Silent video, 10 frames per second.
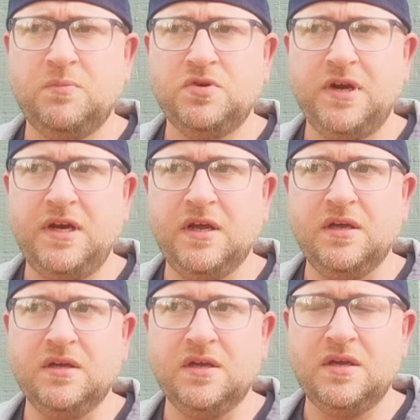I'm trying
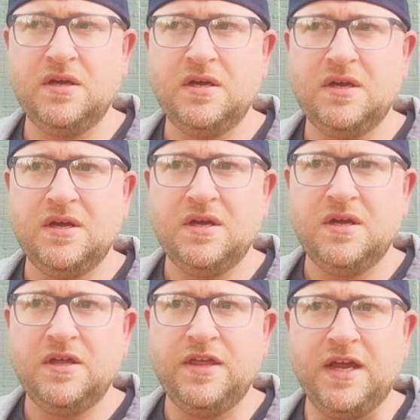to
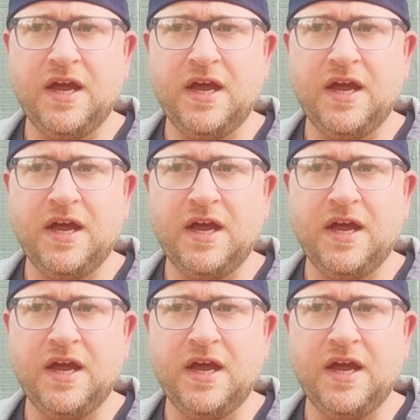think.